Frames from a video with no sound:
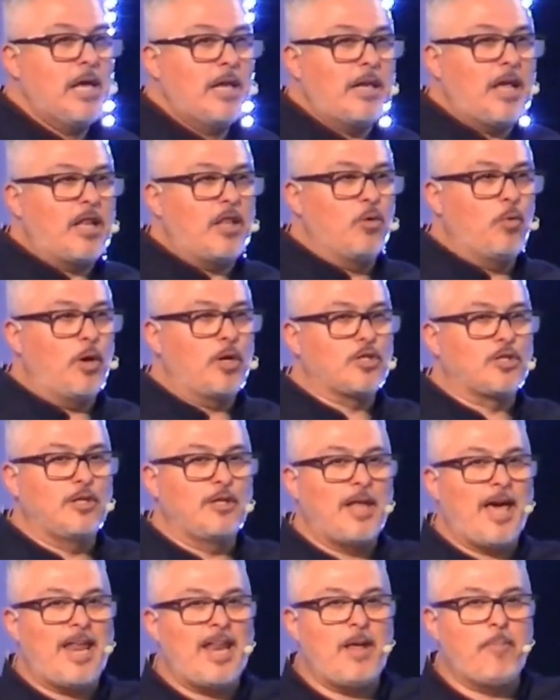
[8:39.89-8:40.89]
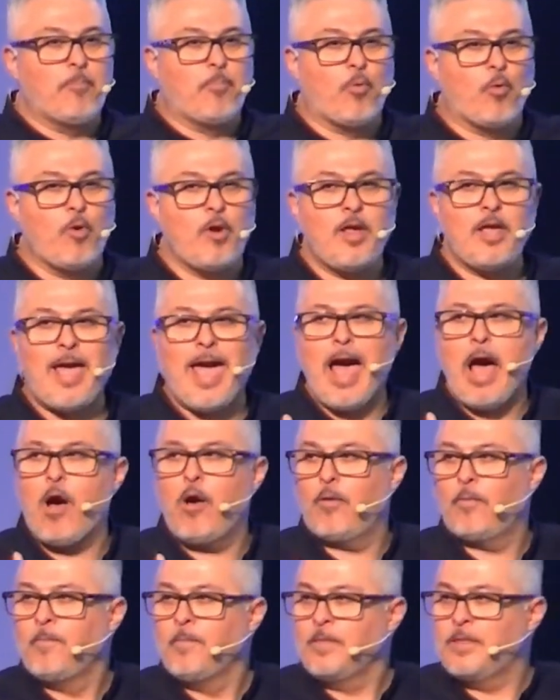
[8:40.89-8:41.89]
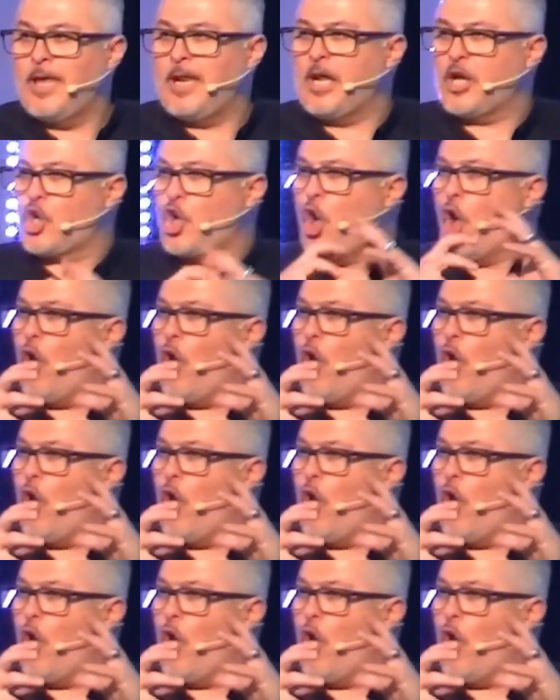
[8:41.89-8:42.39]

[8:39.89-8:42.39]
In other words, let it